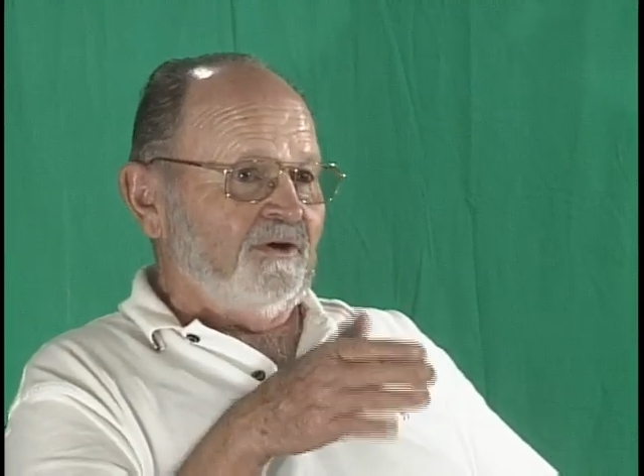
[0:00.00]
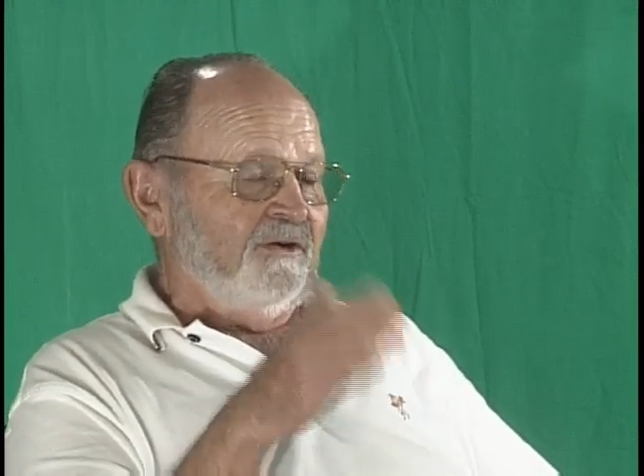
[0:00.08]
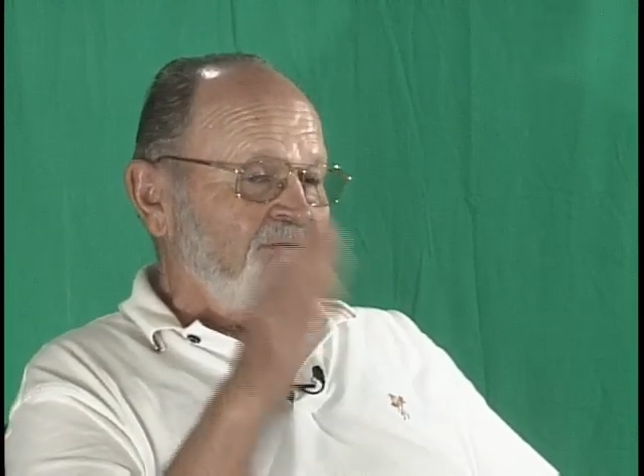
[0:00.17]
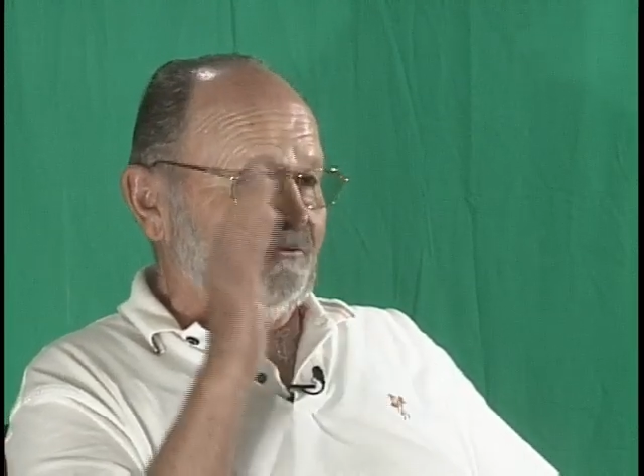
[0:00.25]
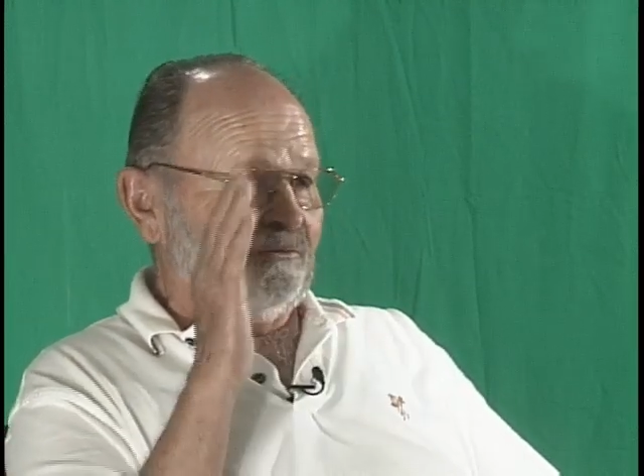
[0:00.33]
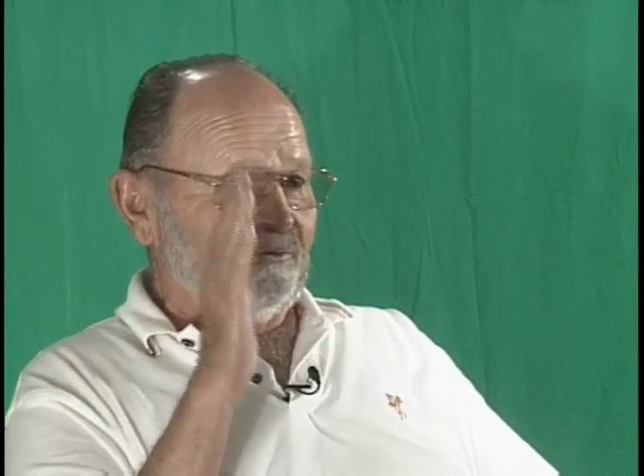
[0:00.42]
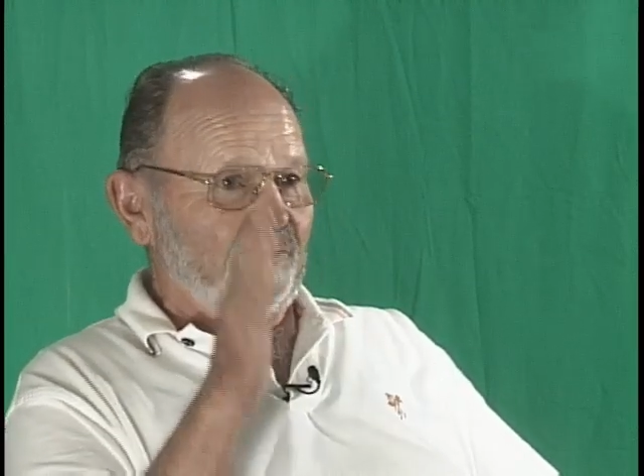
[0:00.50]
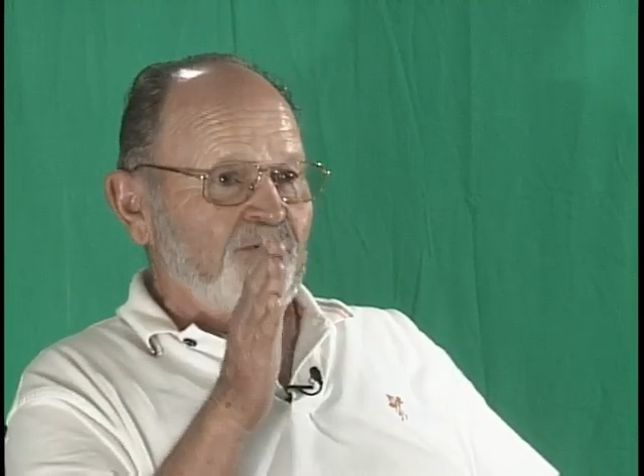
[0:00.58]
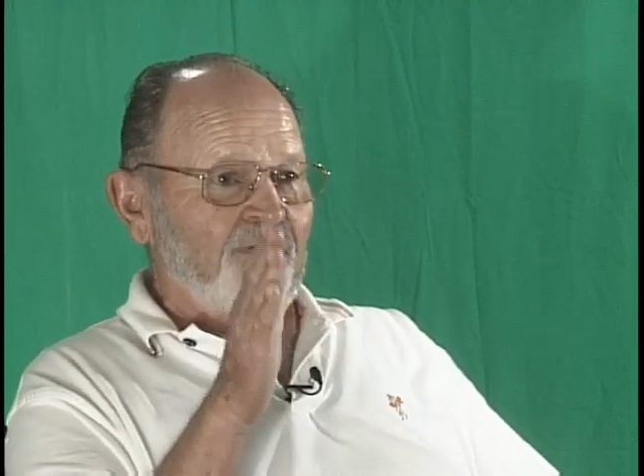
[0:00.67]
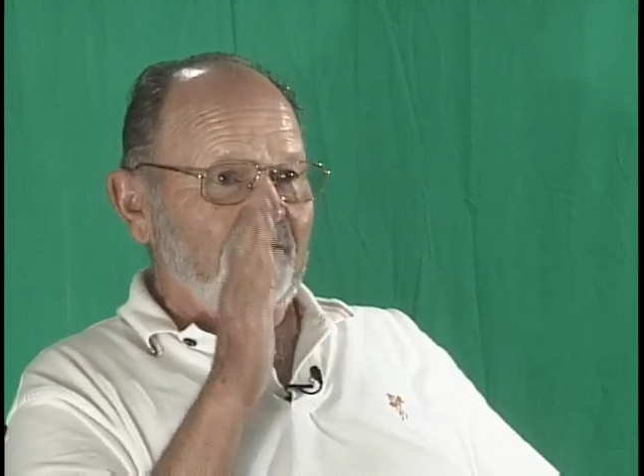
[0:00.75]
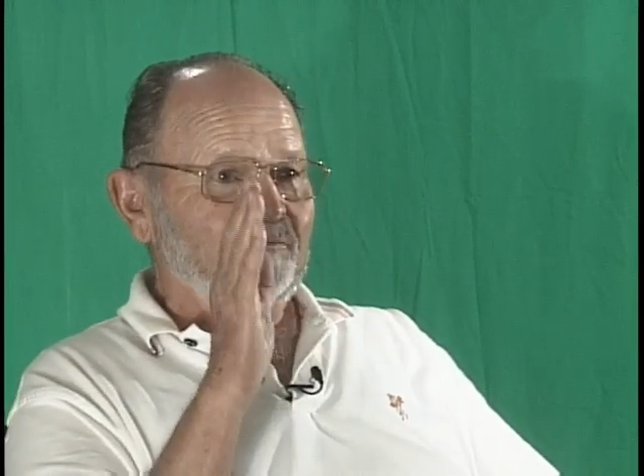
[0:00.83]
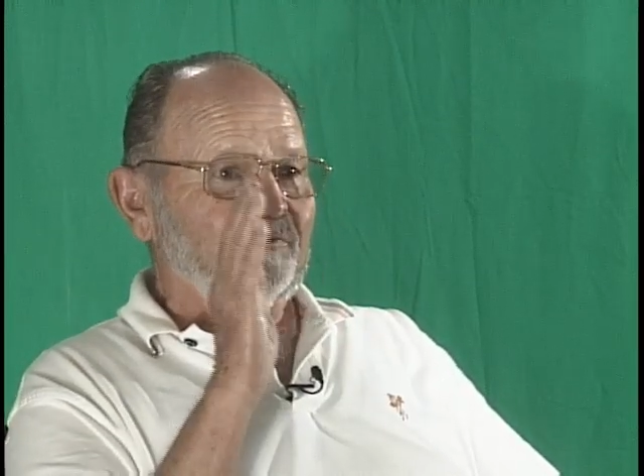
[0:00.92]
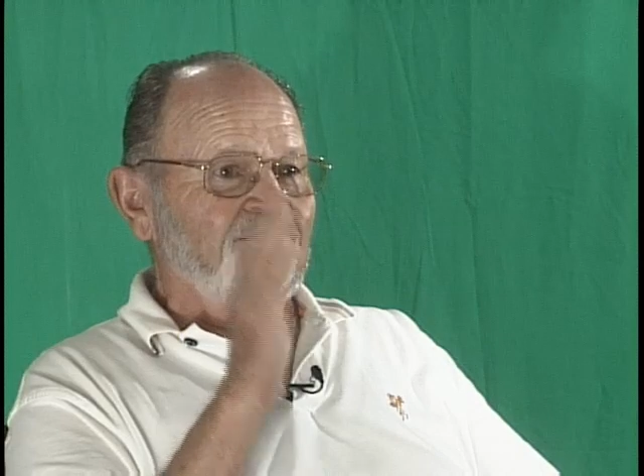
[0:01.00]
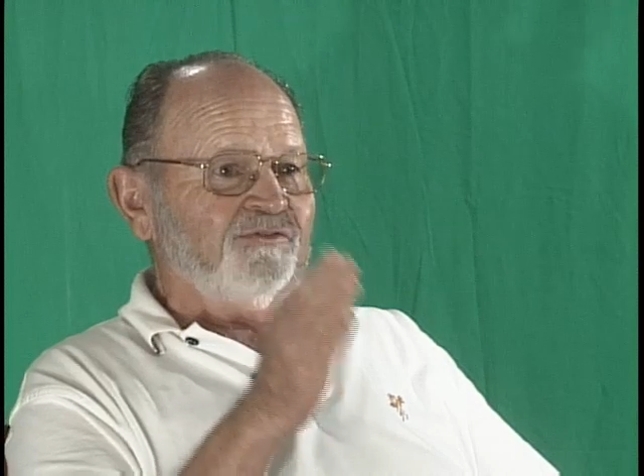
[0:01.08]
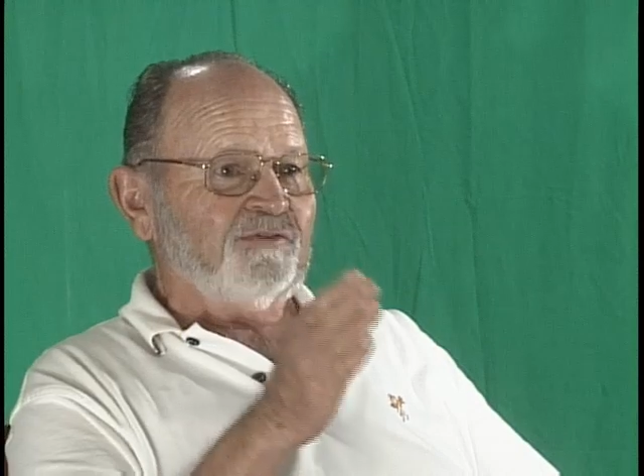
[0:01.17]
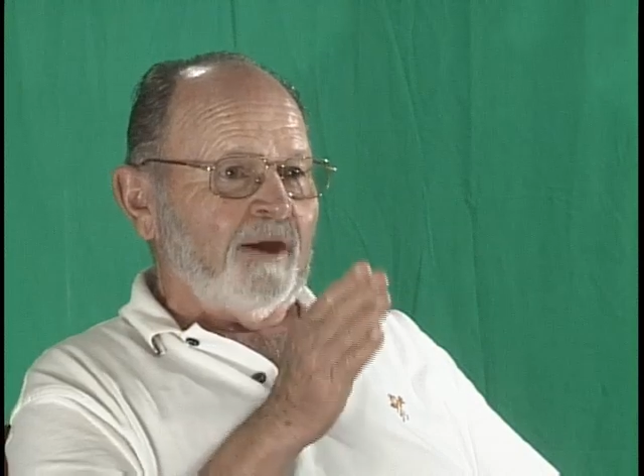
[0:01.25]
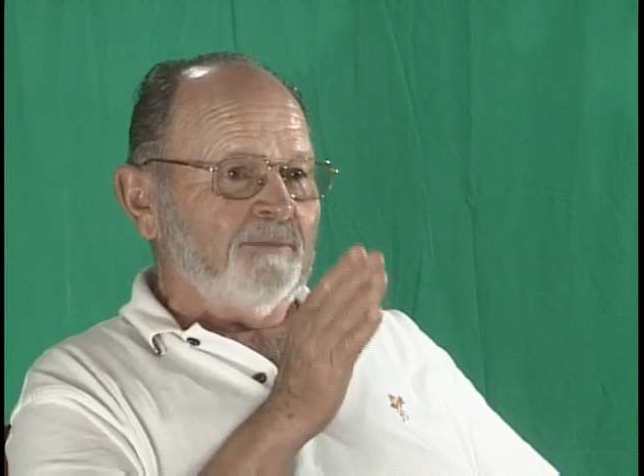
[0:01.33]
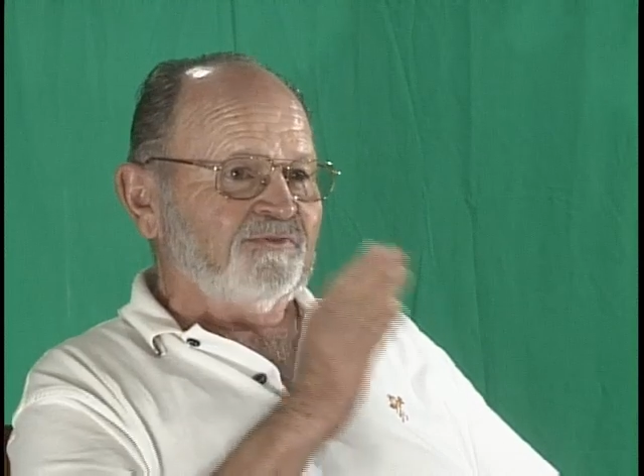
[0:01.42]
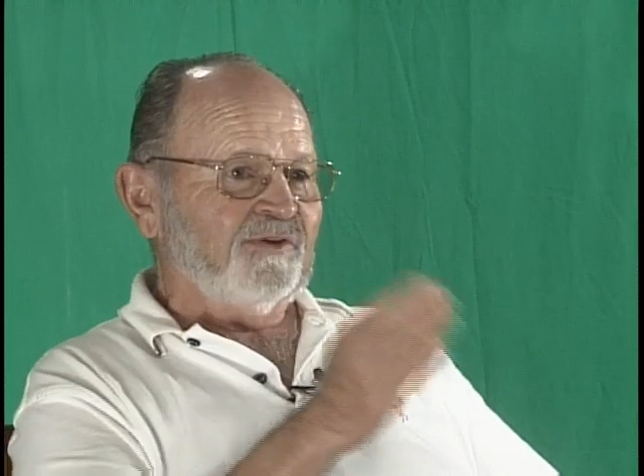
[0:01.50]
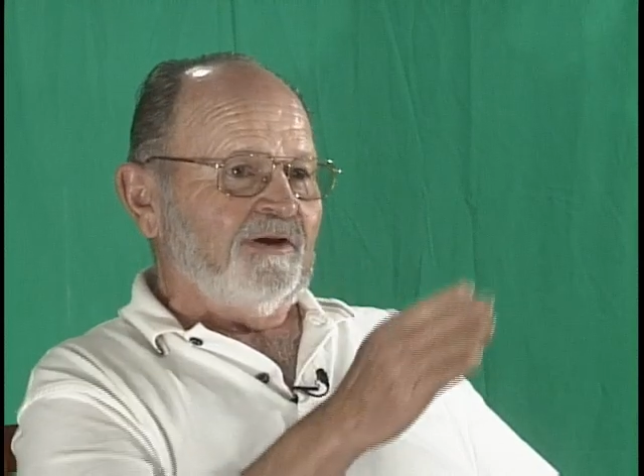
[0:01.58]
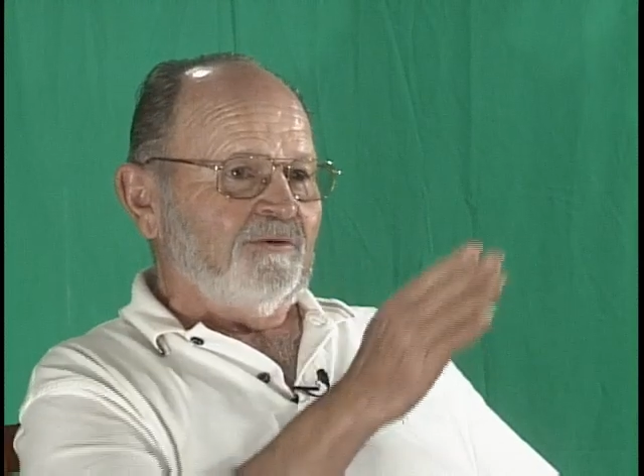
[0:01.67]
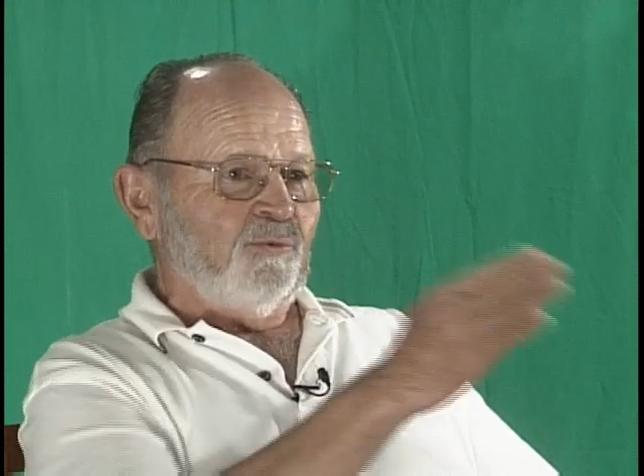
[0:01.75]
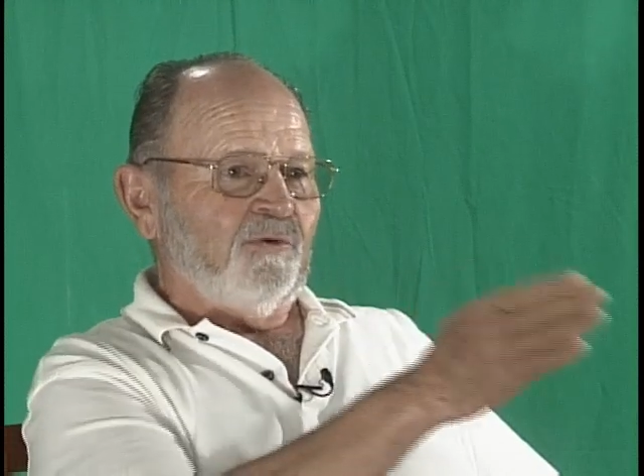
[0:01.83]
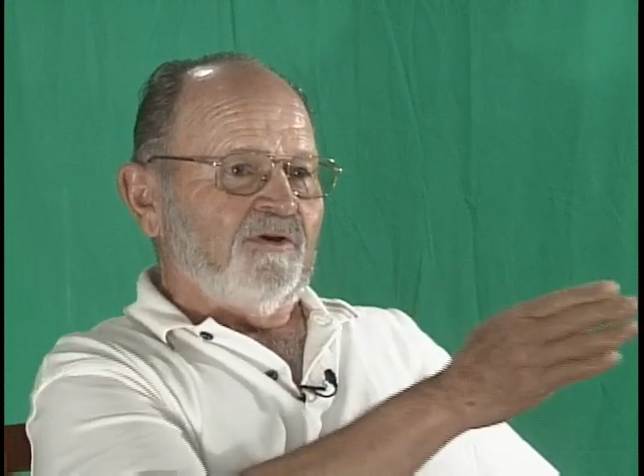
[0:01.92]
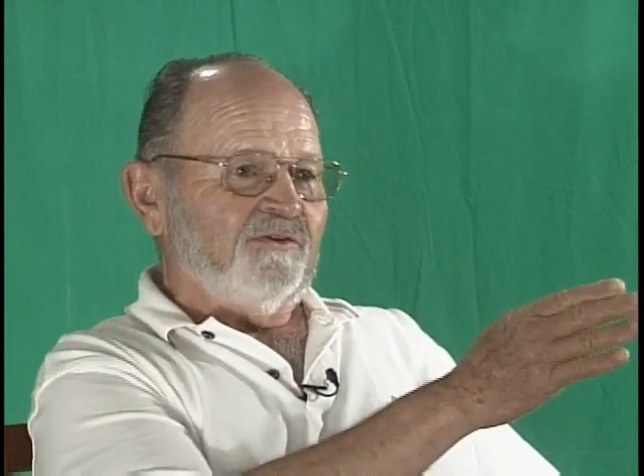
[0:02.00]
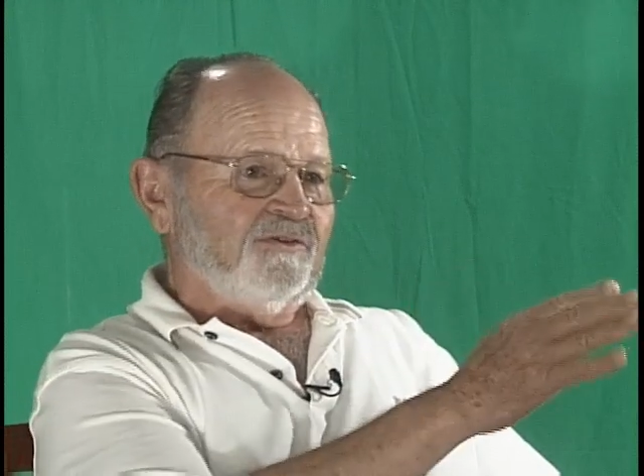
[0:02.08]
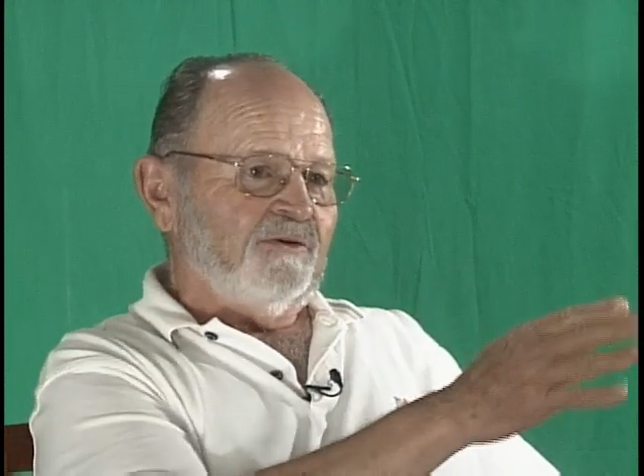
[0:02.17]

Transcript: I knew where every stop sign was.